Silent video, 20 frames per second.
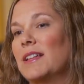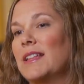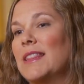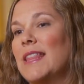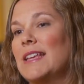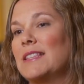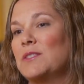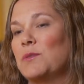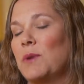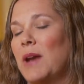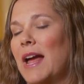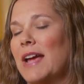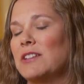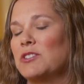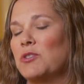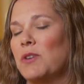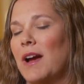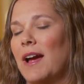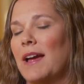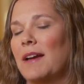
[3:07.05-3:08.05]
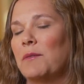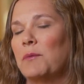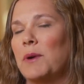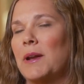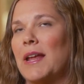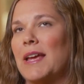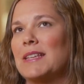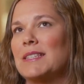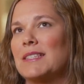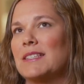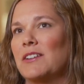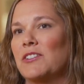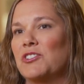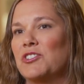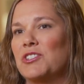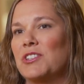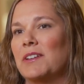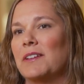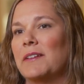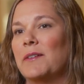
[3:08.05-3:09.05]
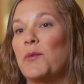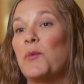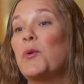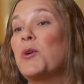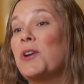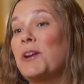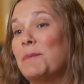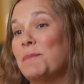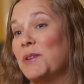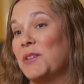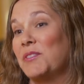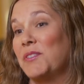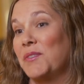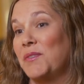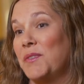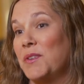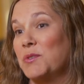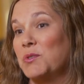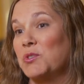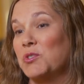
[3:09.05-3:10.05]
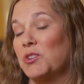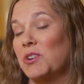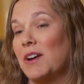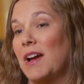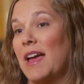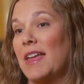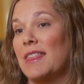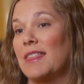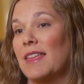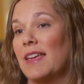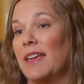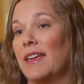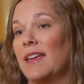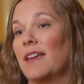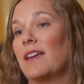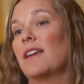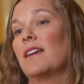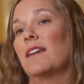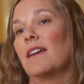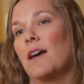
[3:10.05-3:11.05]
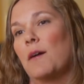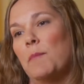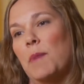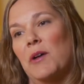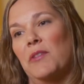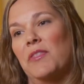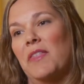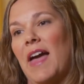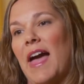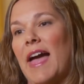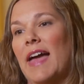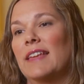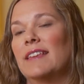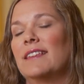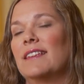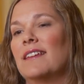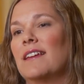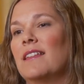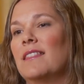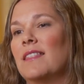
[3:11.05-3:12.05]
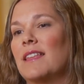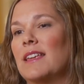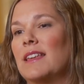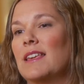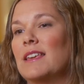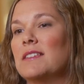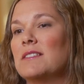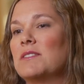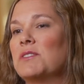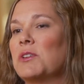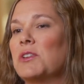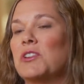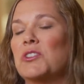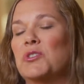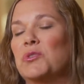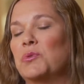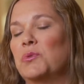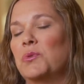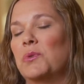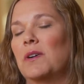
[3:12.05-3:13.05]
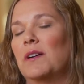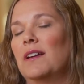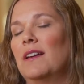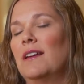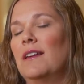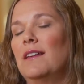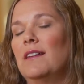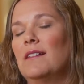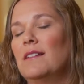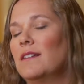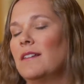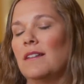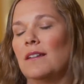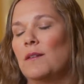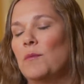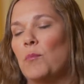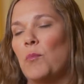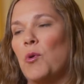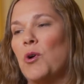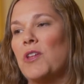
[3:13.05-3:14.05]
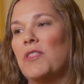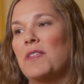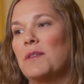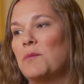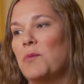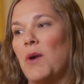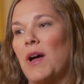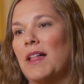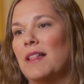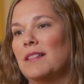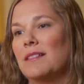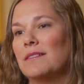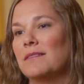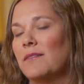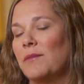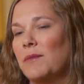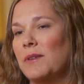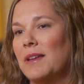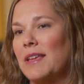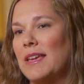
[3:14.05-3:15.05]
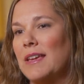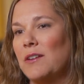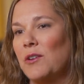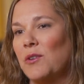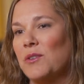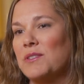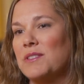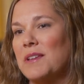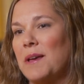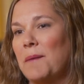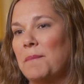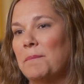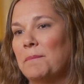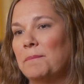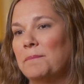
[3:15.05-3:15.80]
and that's what I try when I start to worry about the future. I think about that and that he's going to do more than well when he grows up.